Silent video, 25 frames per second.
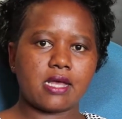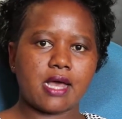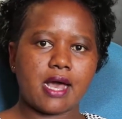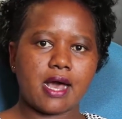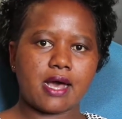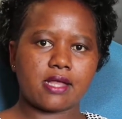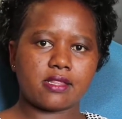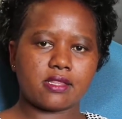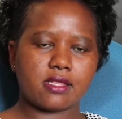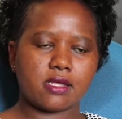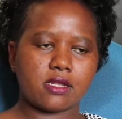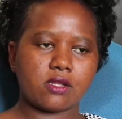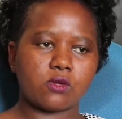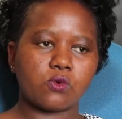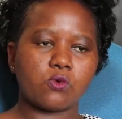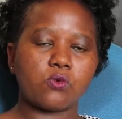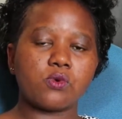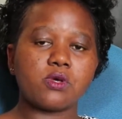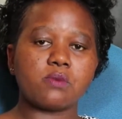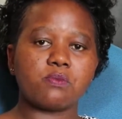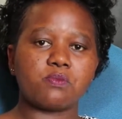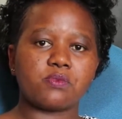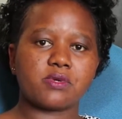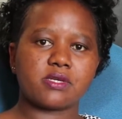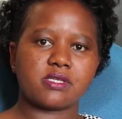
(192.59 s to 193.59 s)
and then
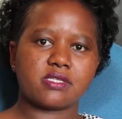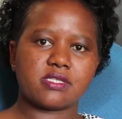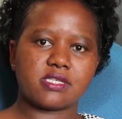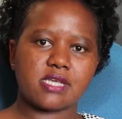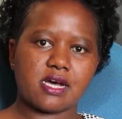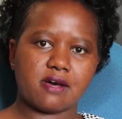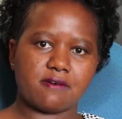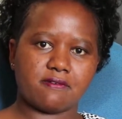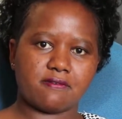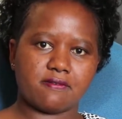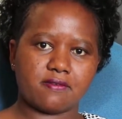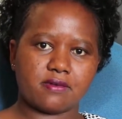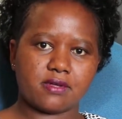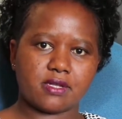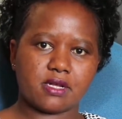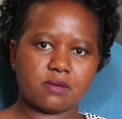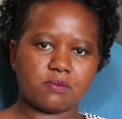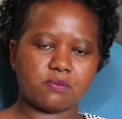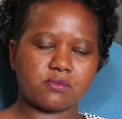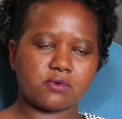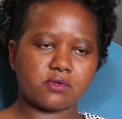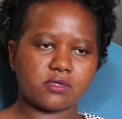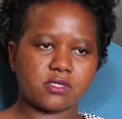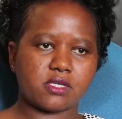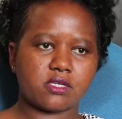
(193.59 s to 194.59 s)
we preserve in a
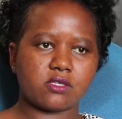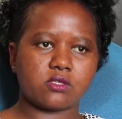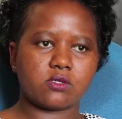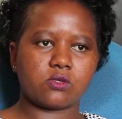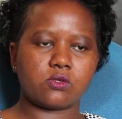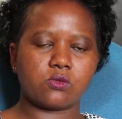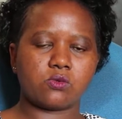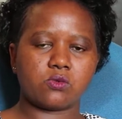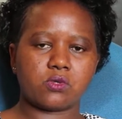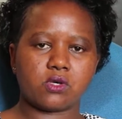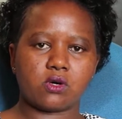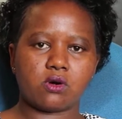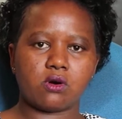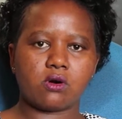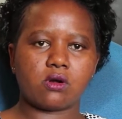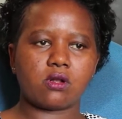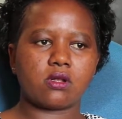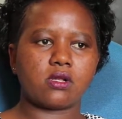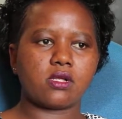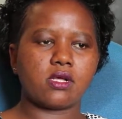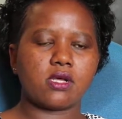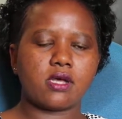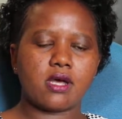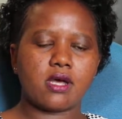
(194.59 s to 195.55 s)
process we call